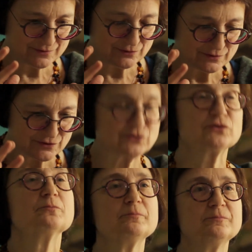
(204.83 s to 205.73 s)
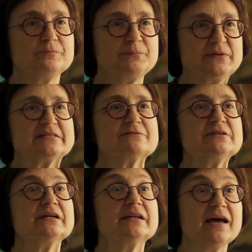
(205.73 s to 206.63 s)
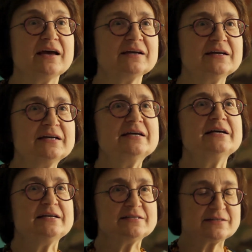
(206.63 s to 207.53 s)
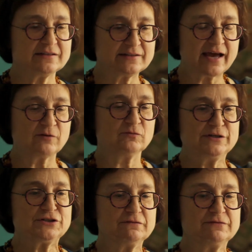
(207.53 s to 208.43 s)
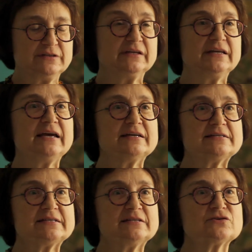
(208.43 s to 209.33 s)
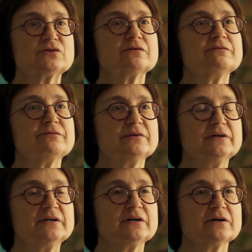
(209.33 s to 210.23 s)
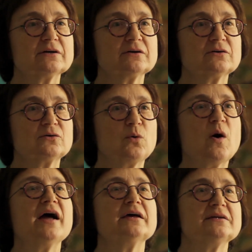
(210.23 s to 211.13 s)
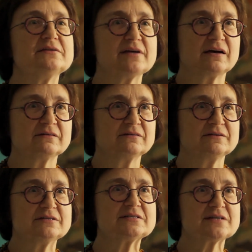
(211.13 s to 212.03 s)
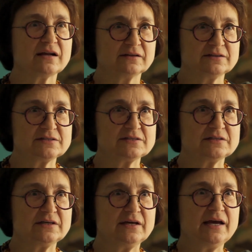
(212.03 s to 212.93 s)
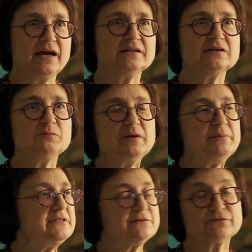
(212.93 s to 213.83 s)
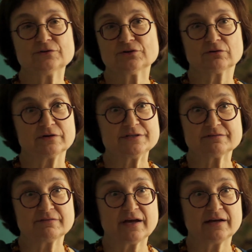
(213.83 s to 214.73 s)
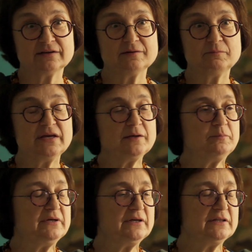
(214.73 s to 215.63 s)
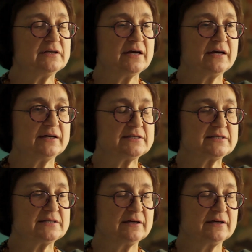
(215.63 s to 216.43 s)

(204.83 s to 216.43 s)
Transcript: a certain piece of DNA is that region of DNA is then sort of quieted down, is silenced. And there may be different degrees of that. It may be that